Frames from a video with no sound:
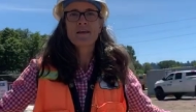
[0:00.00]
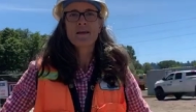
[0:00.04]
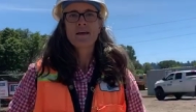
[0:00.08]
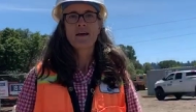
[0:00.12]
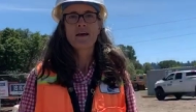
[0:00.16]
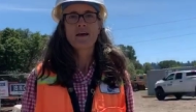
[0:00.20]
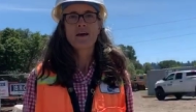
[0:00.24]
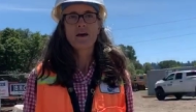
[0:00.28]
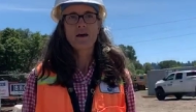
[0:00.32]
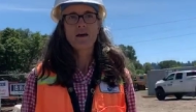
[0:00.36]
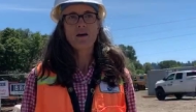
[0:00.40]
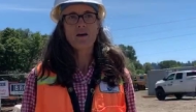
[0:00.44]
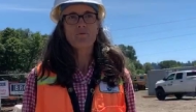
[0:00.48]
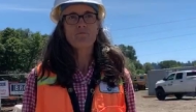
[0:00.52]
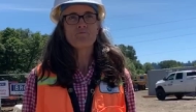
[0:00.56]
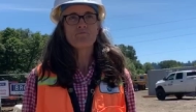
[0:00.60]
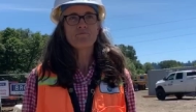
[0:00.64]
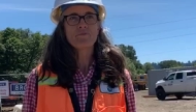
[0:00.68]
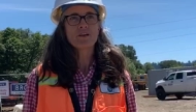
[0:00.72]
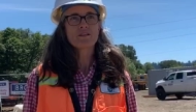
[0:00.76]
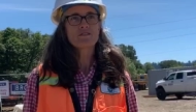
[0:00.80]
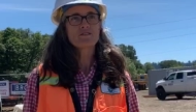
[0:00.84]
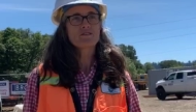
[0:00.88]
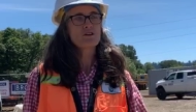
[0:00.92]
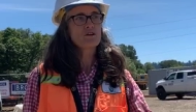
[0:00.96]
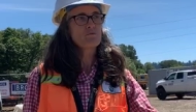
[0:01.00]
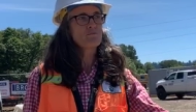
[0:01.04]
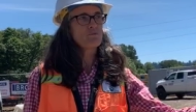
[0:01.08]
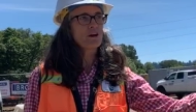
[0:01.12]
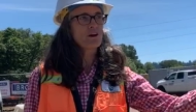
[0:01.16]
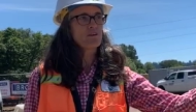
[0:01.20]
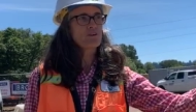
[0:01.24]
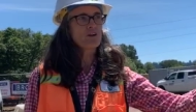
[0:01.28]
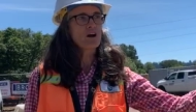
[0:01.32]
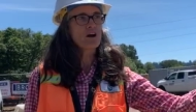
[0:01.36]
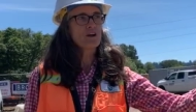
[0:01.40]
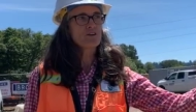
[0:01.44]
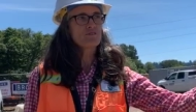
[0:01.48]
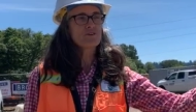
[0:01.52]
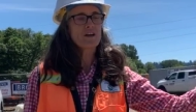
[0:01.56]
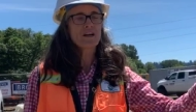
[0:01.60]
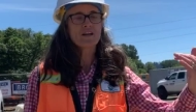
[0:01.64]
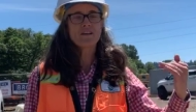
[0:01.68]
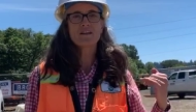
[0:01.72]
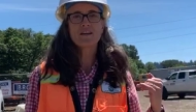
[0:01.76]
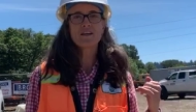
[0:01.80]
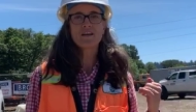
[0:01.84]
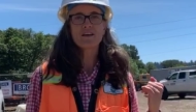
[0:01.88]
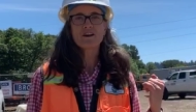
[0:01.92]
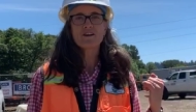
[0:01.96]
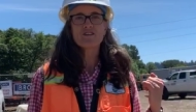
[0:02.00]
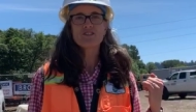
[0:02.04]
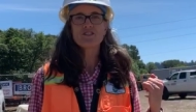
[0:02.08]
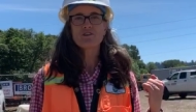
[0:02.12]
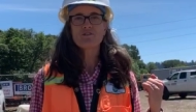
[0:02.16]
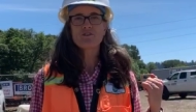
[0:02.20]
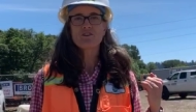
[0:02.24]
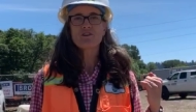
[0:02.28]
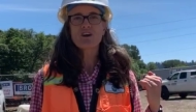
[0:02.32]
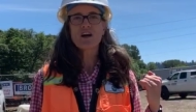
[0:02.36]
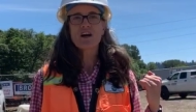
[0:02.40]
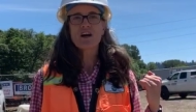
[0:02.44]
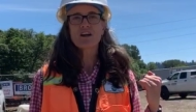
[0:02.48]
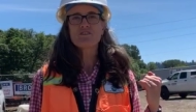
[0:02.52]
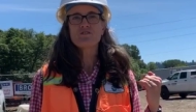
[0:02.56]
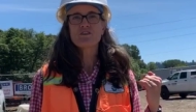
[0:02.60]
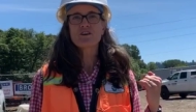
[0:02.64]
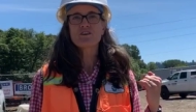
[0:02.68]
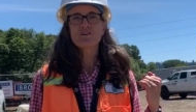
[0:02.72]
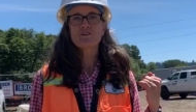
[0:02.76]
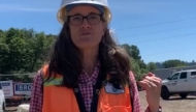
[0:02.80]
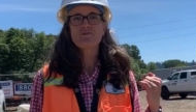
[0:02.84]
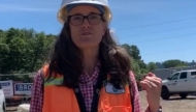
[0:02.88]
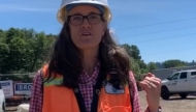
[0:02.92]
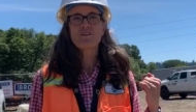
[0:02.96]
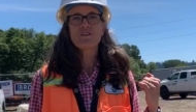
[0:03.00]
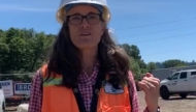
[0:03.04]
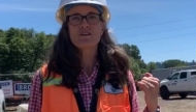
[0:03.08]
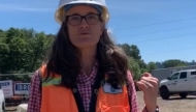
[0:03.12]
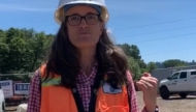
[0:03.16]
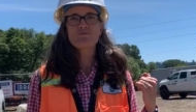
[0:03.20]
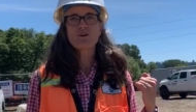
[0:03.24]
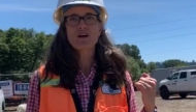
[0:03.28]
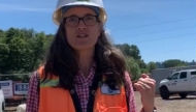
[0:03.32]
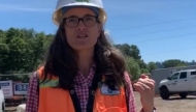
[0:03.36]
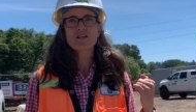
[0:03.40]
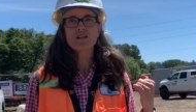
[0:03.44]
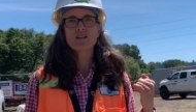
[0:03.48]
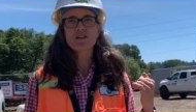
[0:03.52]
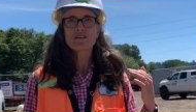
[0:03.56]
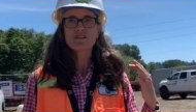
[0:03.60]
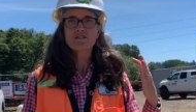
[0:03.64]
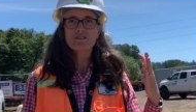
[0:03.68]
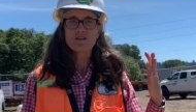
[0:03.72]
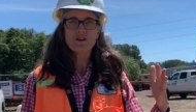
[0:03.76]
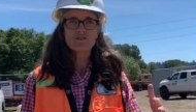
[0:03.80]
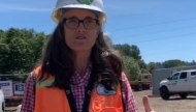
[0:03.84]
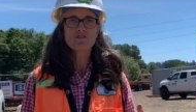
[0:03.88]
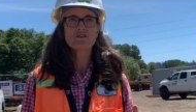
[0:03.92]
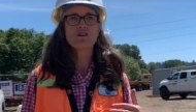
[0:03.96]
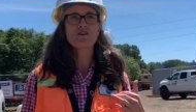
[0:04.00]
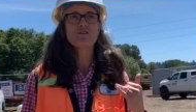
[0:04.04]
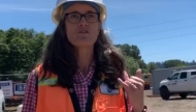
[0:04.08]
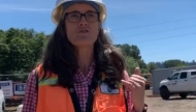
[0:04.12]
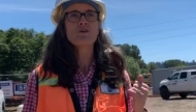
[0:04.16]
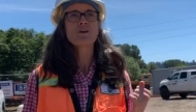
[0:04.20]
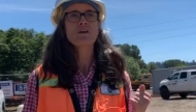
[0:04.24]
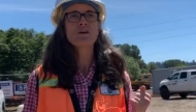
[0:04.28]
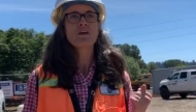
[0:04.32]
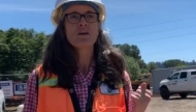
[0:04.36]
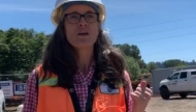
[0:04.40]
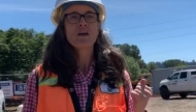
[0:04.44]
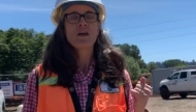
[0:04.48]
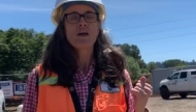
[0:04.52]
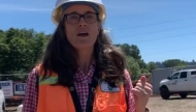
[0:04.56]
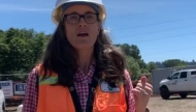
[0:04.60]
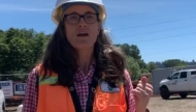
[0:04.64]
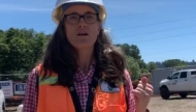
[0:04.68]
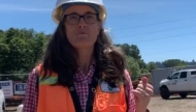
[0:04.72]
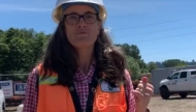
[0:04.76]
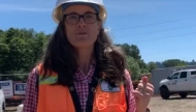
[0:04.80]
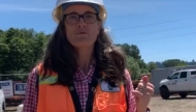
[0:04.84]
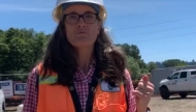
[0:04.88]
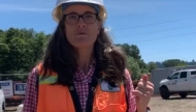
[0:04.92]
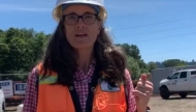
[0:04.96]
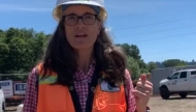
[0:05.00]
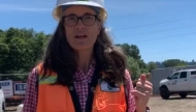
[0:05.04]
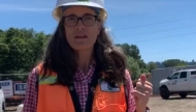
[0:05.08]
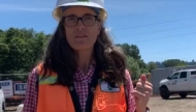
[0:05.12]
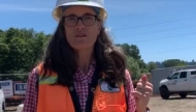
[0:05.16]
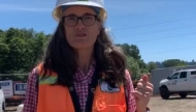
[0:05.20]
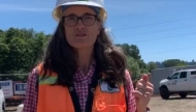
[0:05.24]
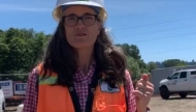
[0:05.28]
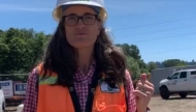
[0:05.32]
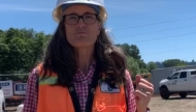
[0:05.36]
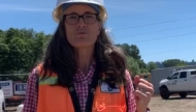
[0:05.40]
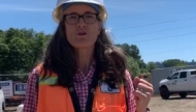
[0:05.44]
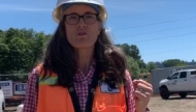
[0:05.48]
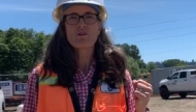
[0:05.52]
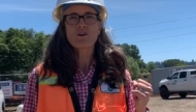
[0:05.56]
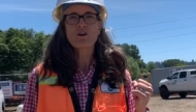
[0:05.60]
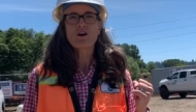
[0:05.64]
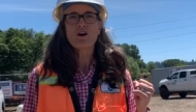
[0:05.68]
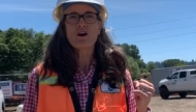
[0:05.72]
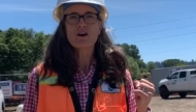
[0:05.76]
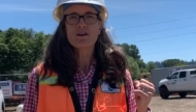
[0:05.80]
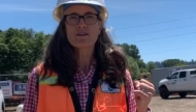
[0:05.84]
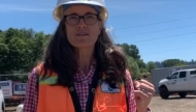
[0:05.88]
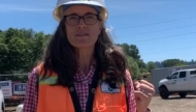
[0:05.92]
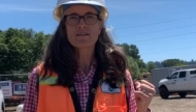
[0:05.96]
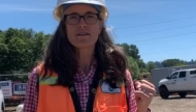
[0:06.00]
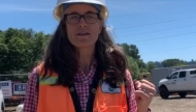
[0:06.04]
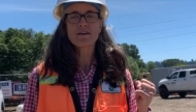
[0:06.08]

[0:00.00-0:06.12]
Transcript: And so Brown Contracting, our general contractor for this project, is also implementing those protocols.